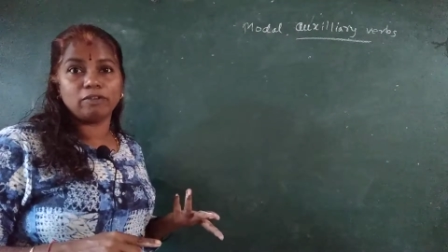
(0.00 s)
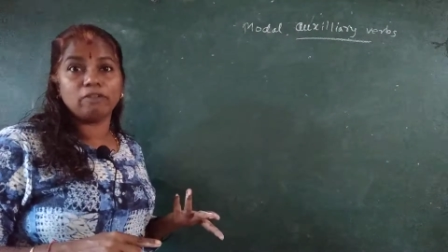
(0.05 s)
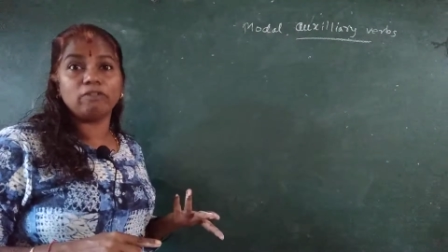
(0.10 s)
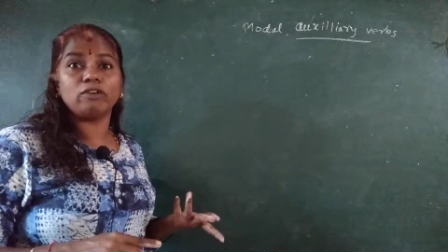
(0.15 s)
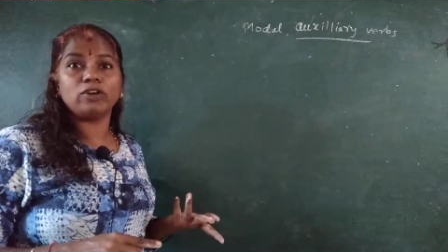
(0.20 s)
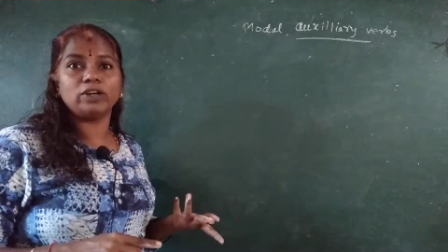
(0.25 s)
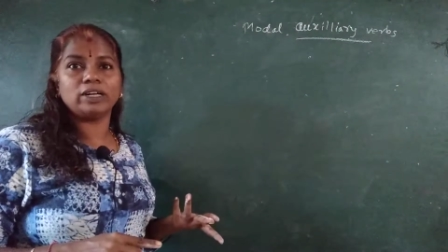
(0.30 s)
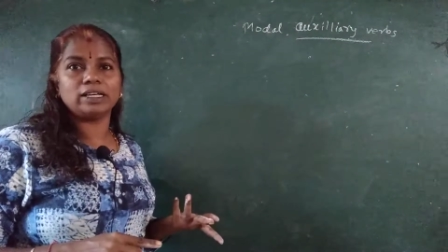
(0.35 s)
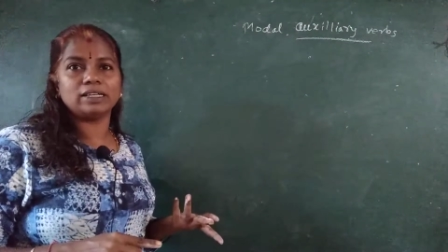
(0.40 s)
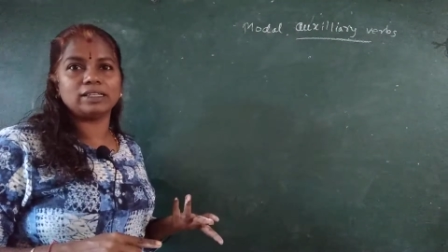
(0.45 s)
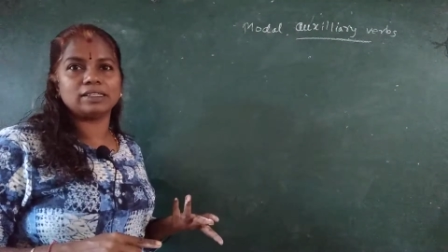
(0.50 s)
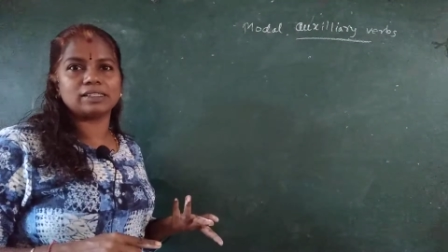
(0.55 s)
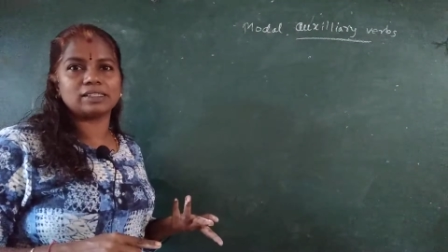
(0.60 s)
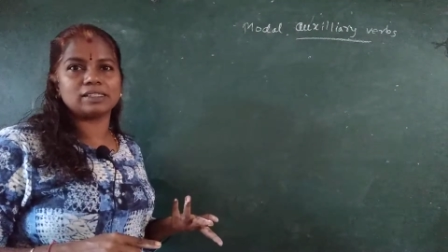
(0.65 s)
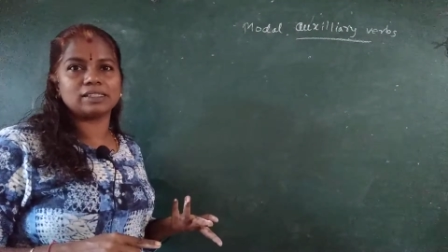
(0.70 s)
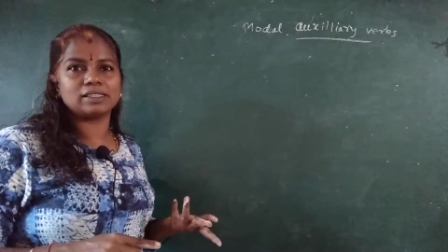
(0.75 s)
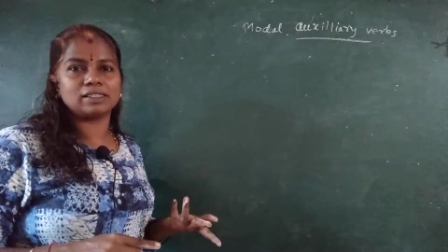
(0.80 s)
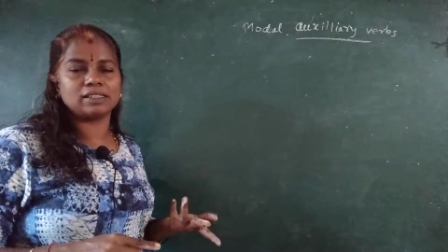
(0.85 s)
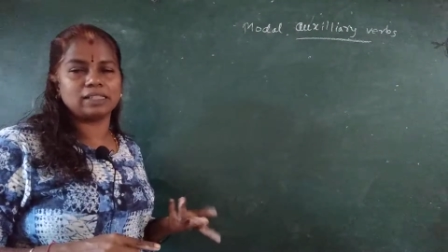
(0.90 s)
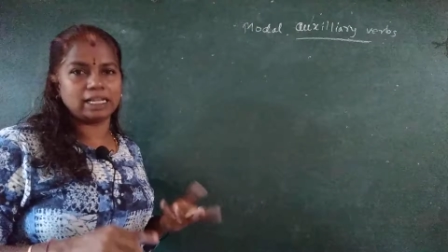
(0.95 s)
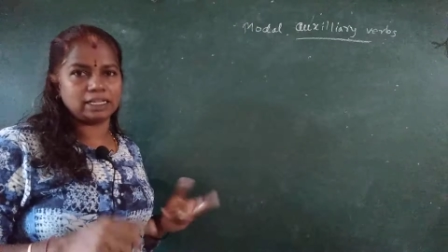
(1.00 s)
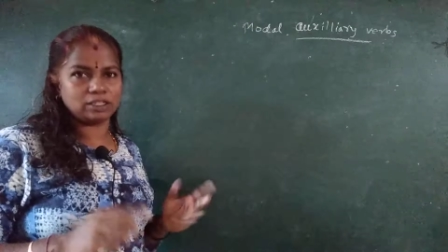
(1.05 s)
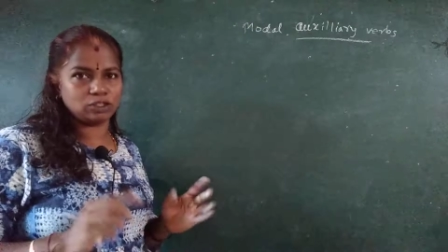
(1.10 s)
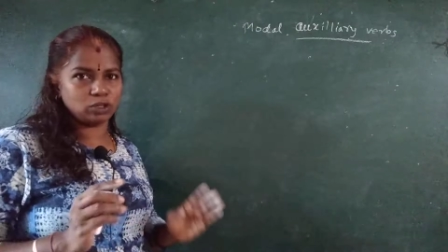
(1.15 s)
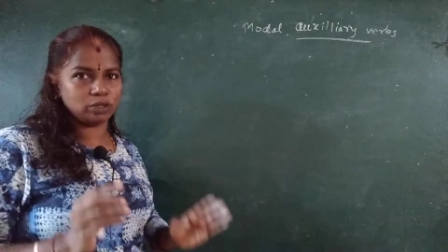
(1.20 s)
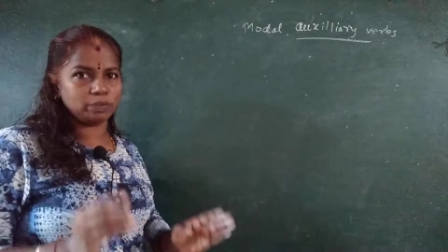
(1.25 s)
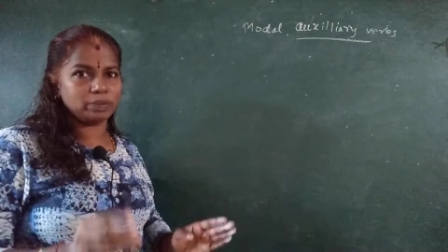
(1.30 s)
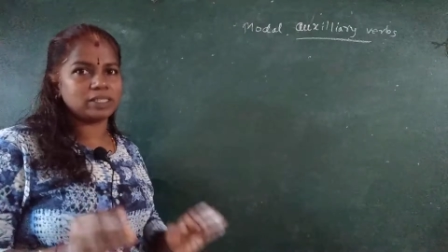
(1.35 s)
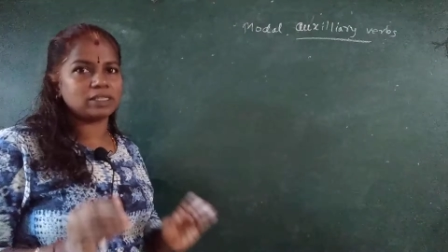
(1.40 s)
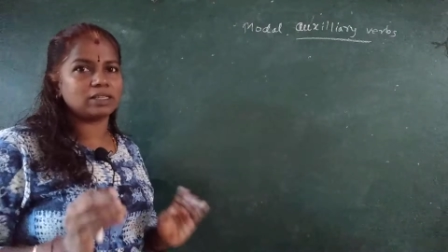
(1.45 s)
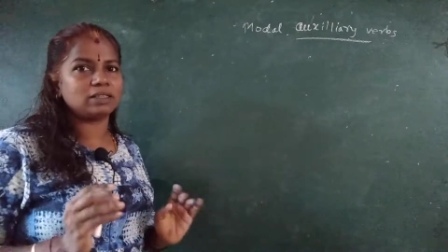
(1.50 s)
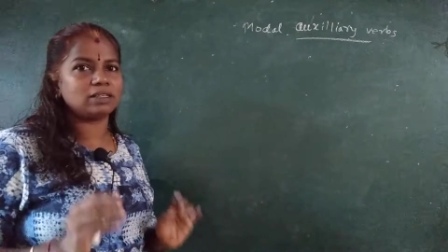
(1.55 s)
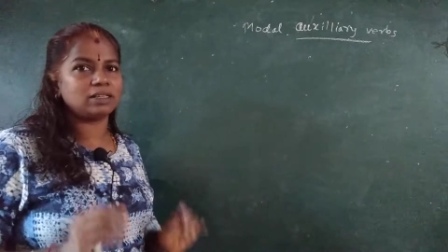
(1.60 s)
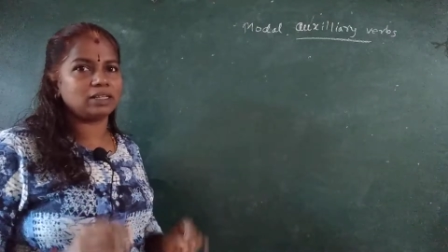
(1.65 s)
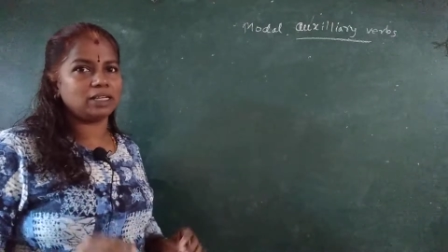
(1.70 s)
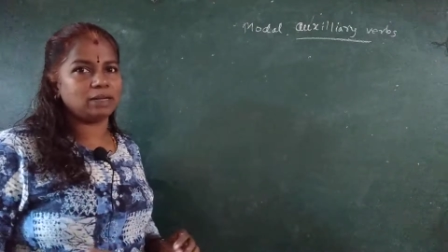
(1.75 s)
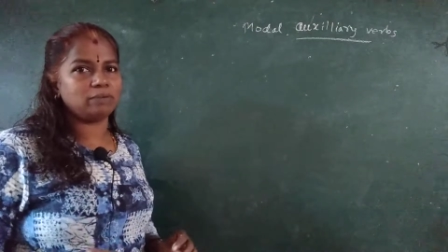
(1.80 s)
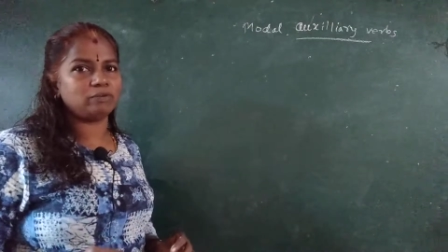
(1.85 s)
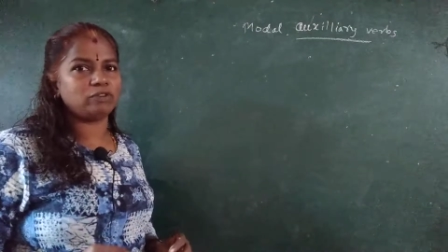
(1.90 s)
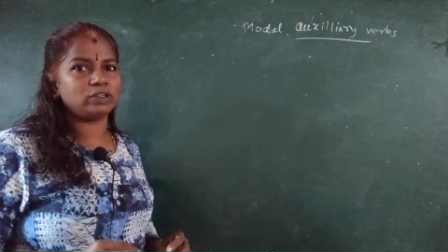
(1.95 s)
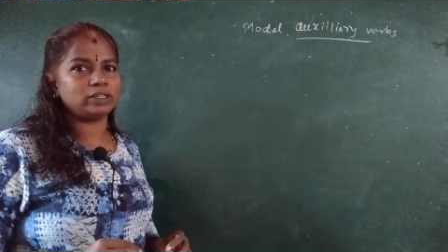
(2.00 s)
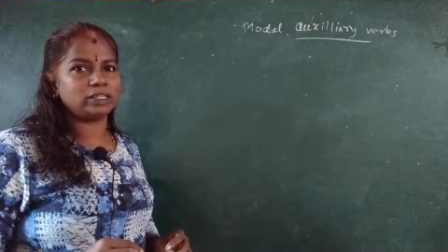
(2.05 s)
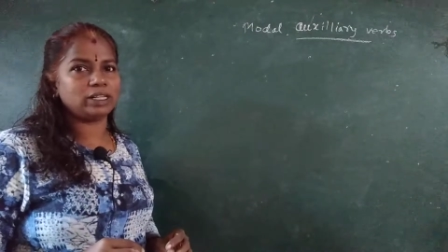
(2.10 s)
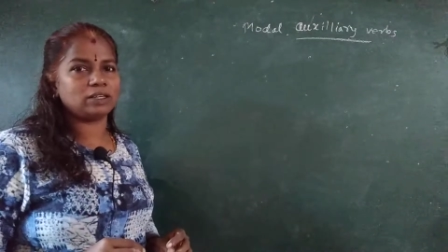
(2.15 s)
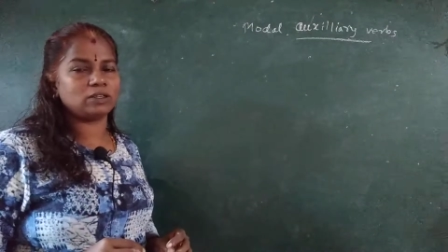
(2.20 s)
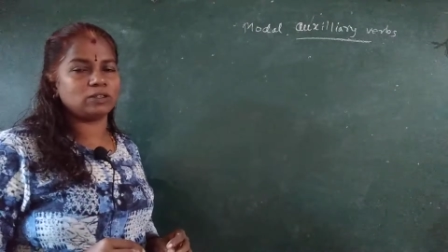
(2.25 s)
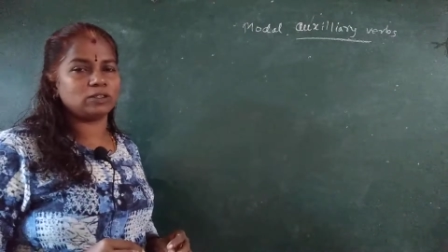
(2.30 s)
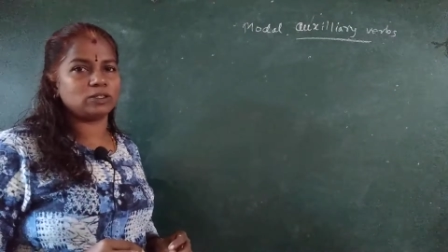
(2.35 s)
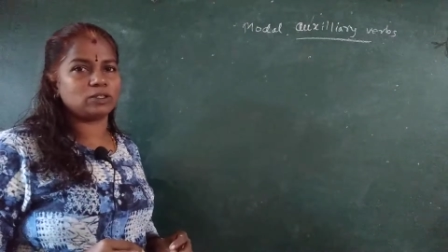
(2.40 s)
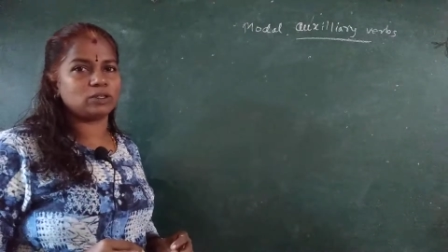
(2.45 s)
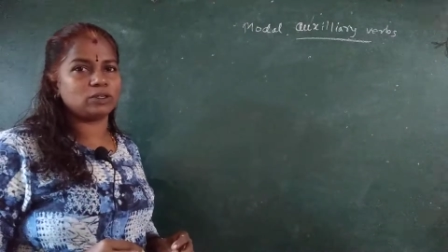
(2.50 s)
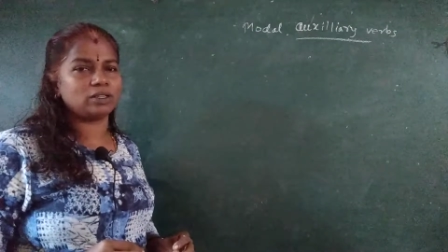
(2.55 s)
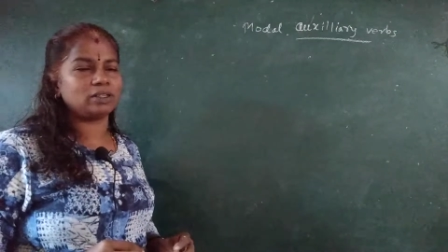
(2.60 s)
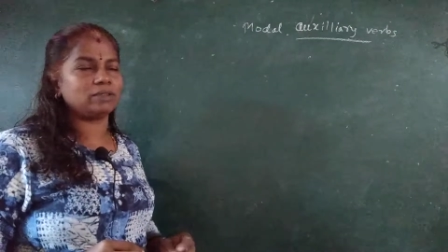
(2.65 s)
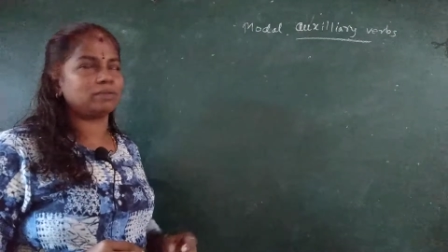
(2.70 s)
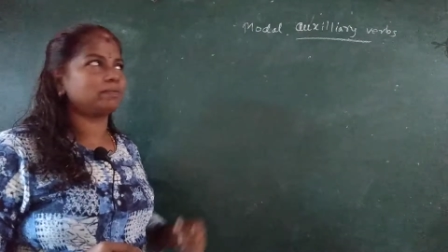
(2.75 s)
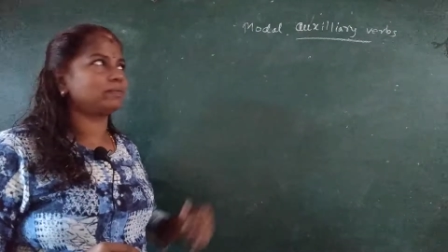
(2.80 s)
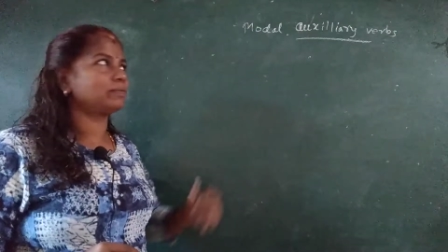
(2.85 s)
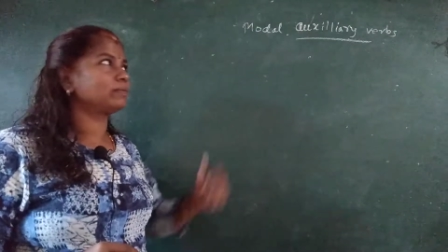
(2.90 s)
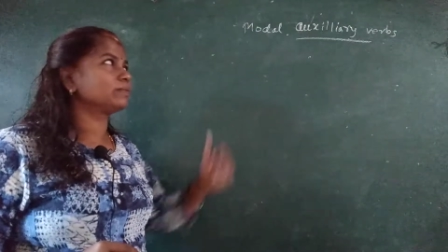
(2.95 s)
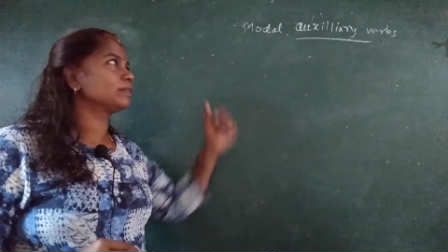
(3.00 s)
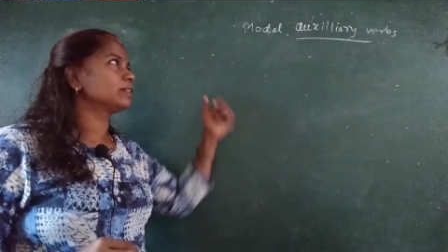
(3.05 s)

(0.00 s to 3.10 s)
What it is? There should be certain name for that also, no?